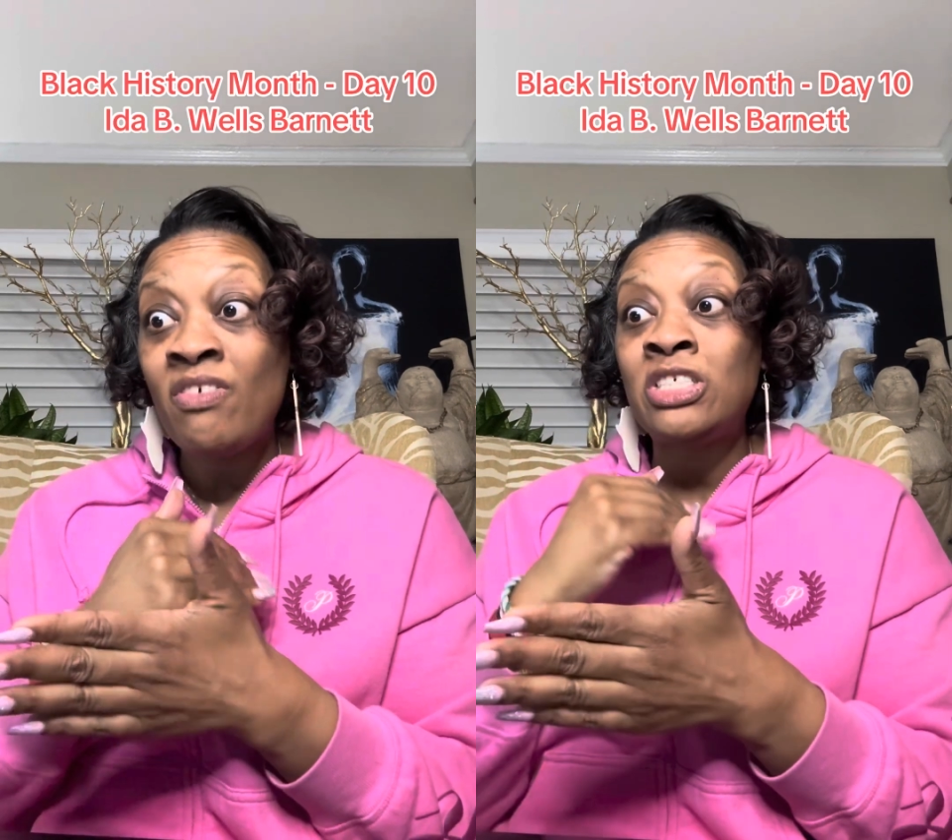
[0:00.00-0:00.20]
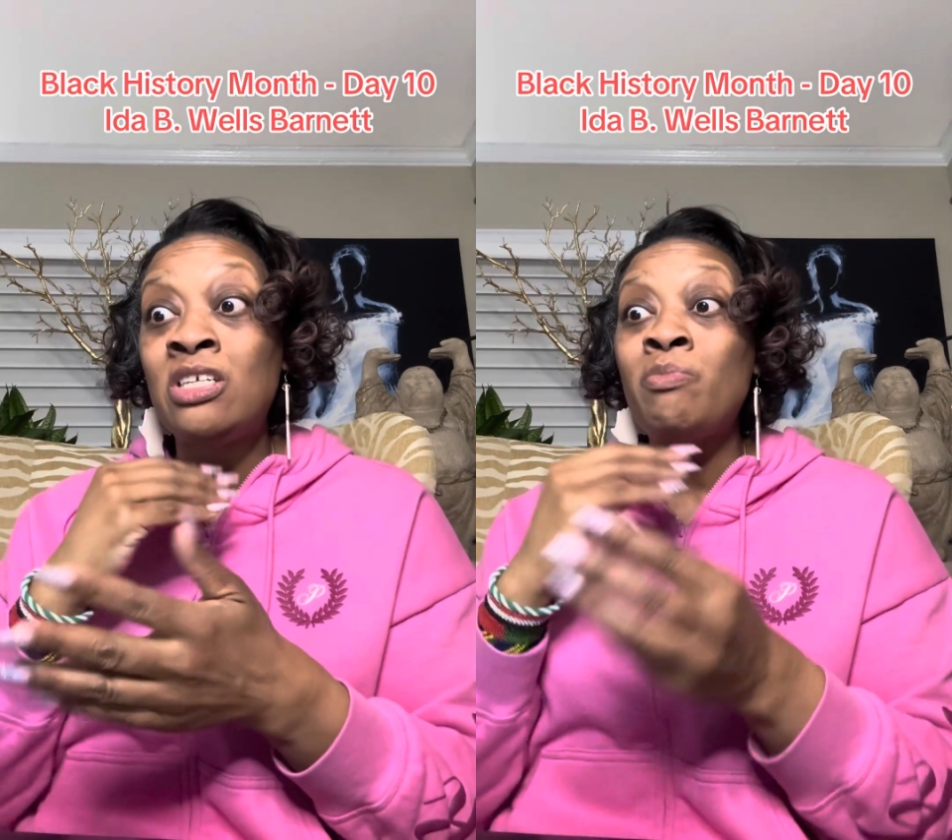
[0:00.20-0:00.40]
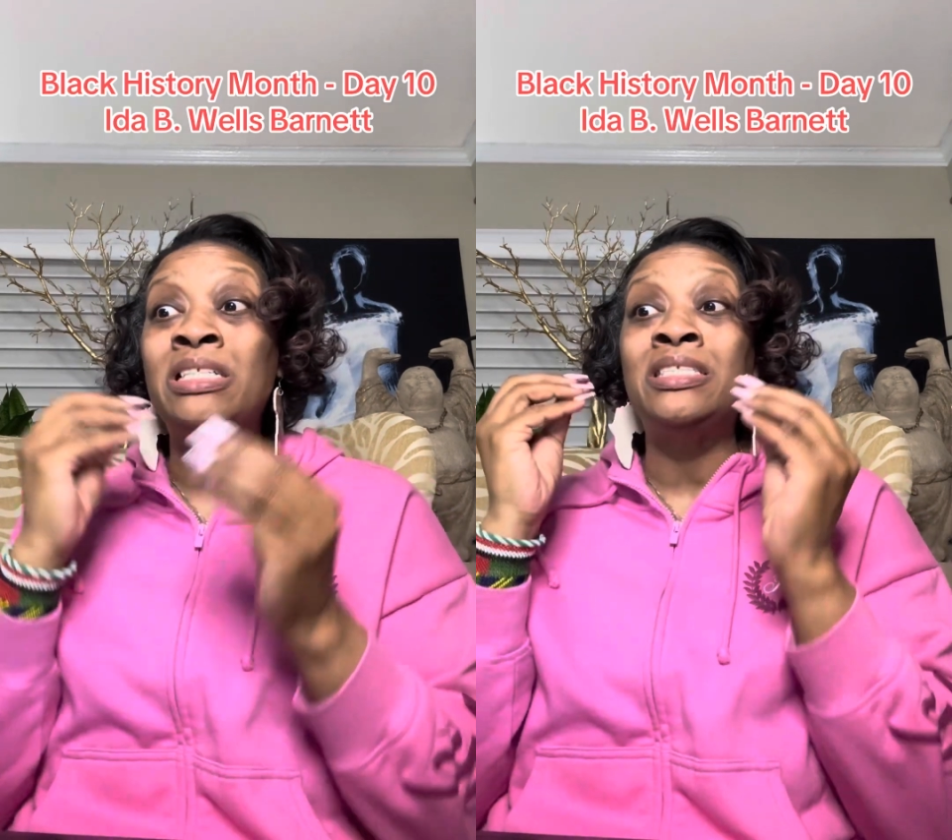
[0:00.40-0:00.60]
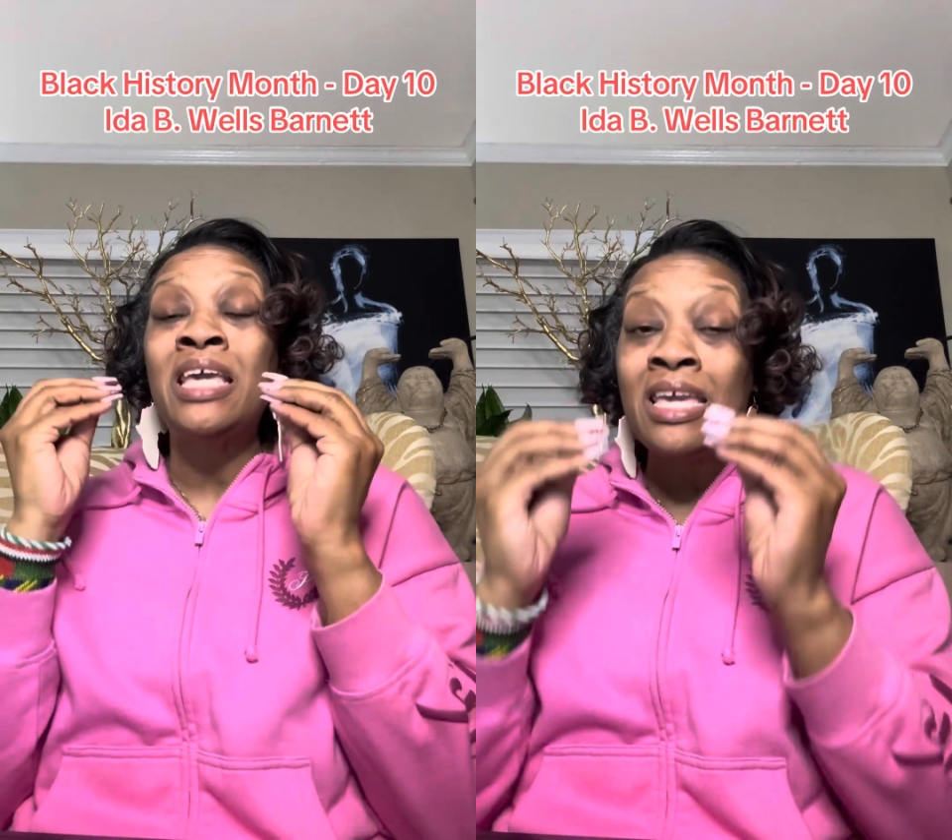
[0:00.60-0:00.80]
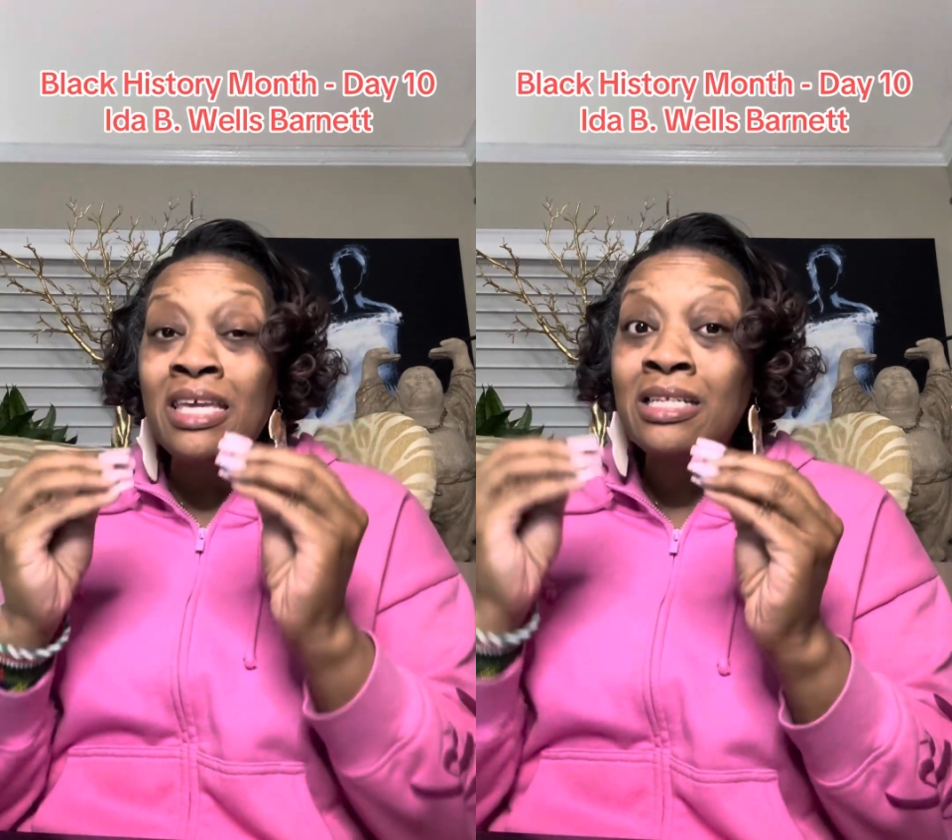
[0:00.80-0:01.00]
and she
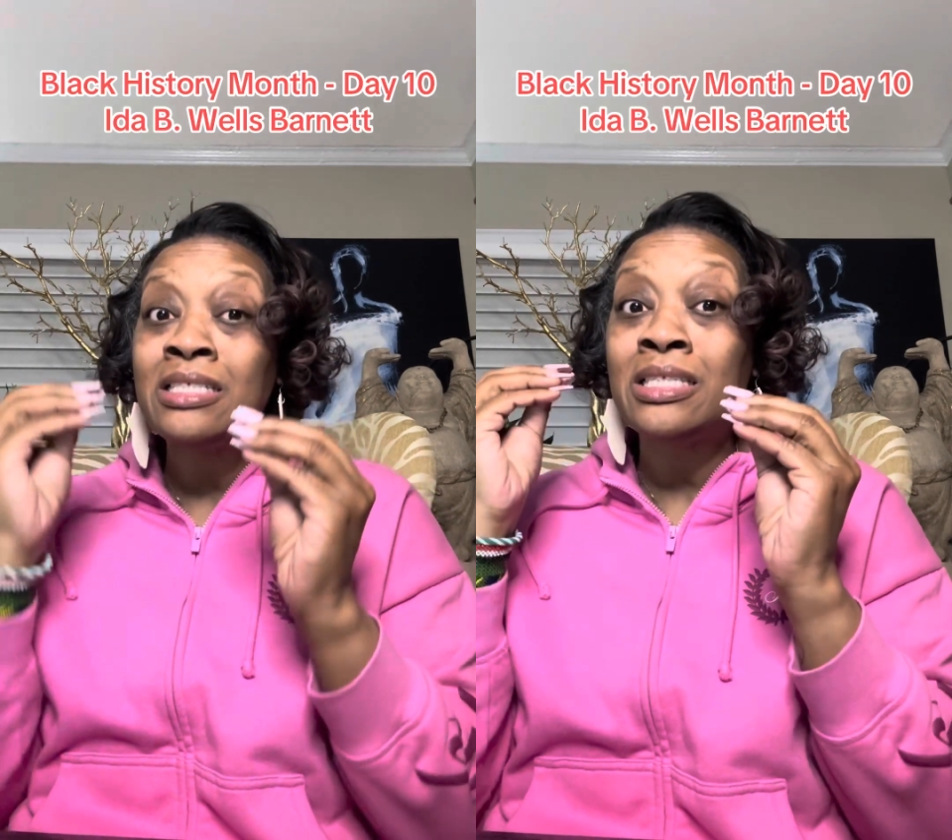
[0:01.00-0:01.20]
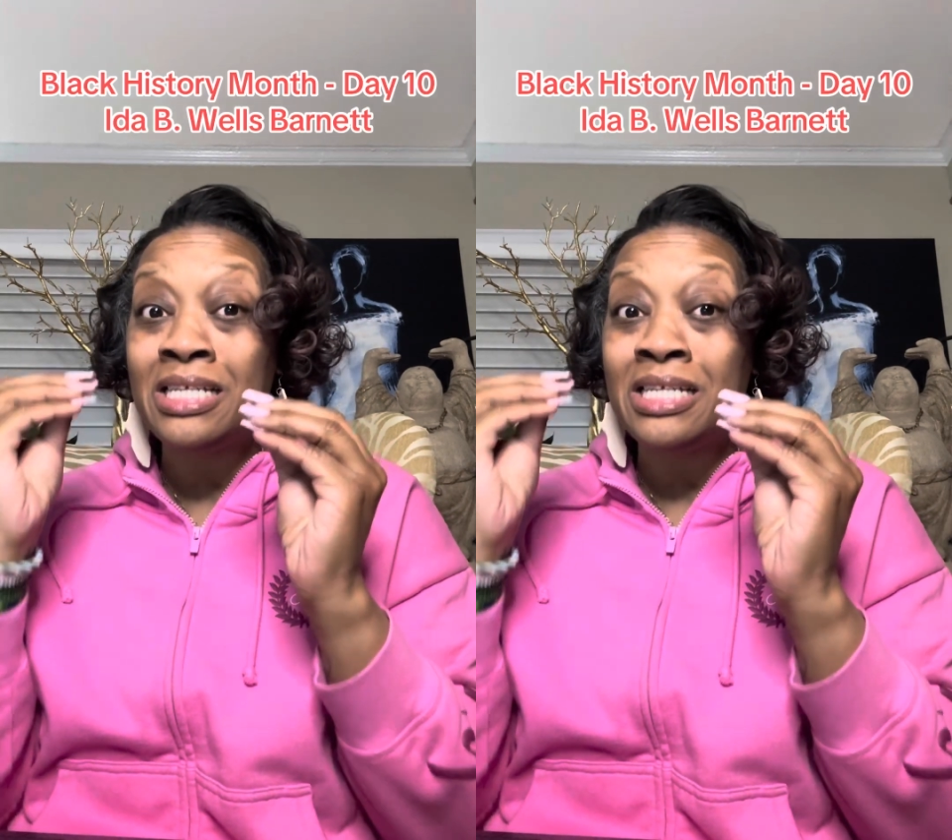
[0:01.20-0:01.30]
meticulously